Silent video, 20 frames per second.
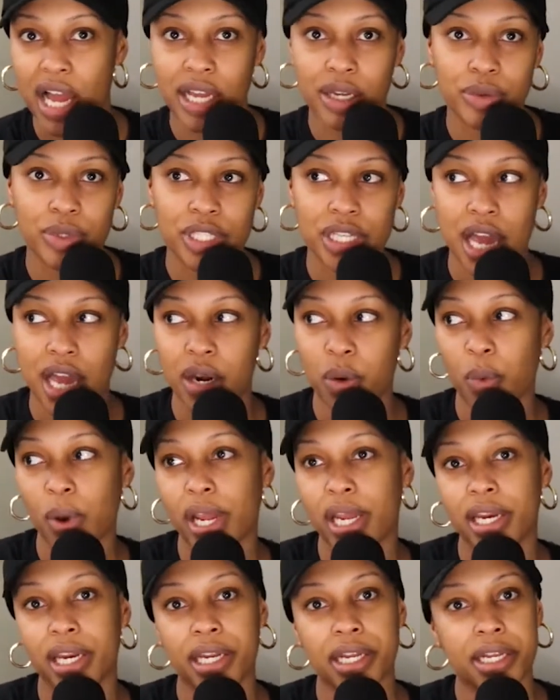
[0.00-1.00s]
it was kind of
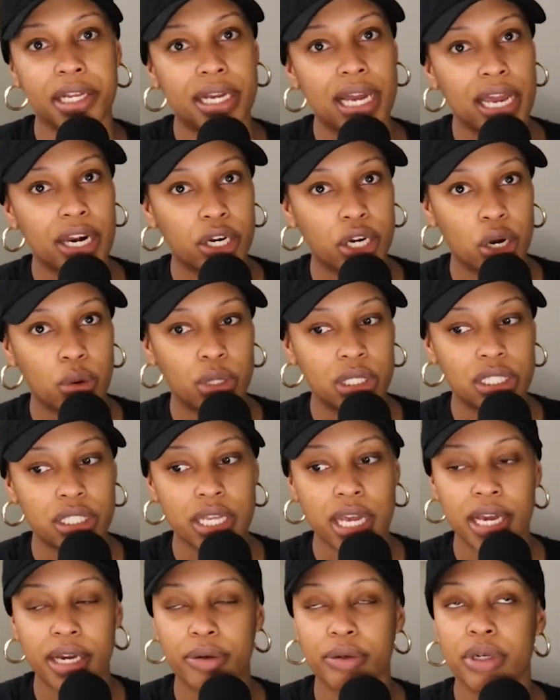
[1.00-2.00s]
waning and kind of going
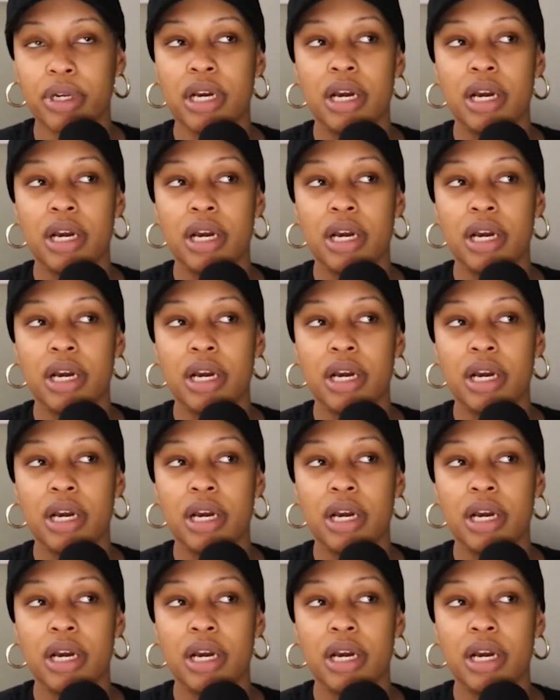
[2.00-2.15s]
down.